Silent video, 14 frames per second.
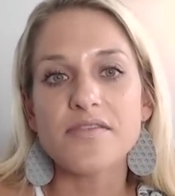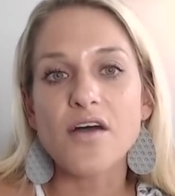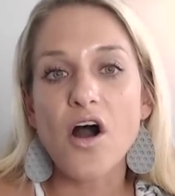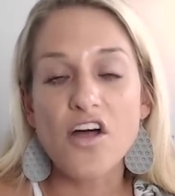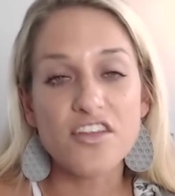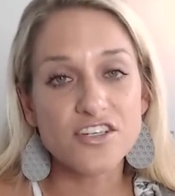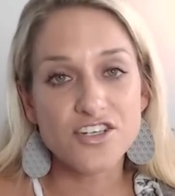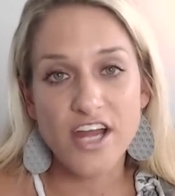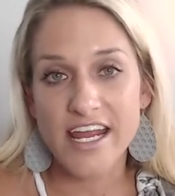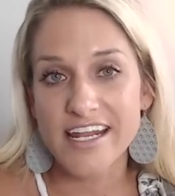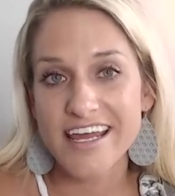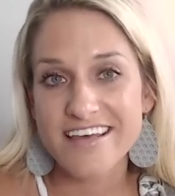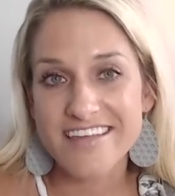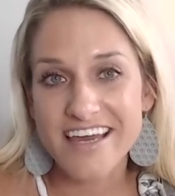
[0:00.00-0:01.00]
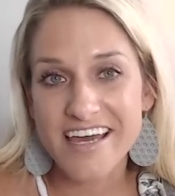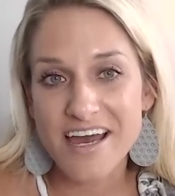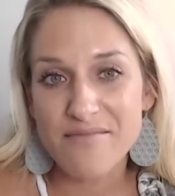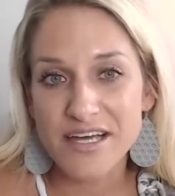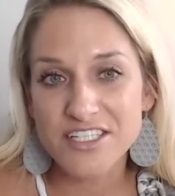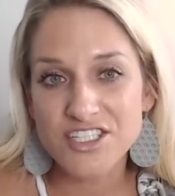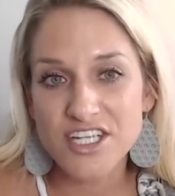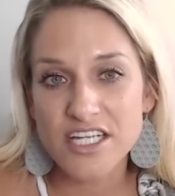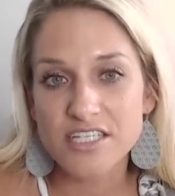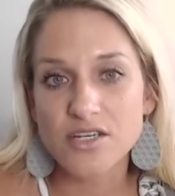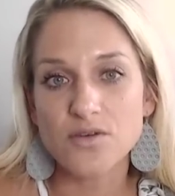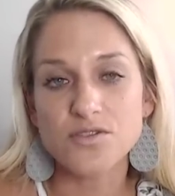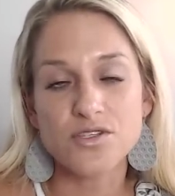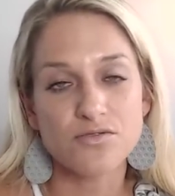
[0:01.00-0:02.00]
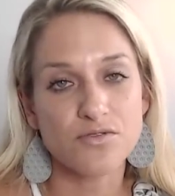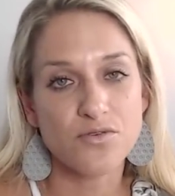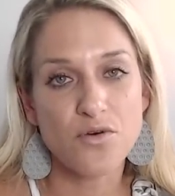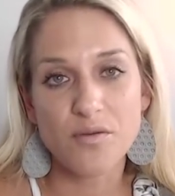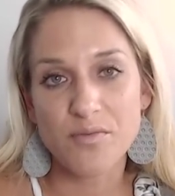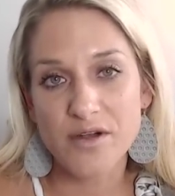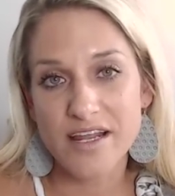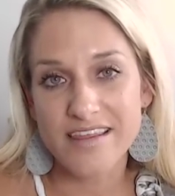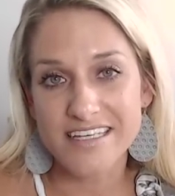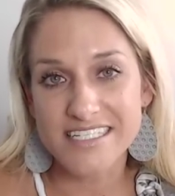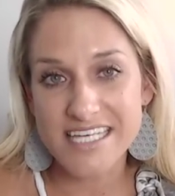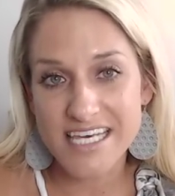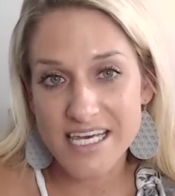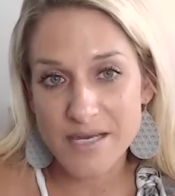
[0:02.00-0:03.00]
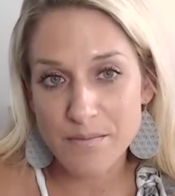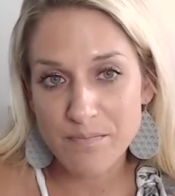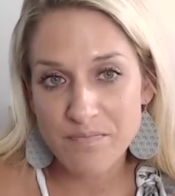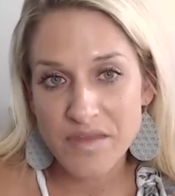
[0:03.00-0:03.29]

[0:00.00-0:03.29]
All the training, like I mentioned, goes through corporate and the team.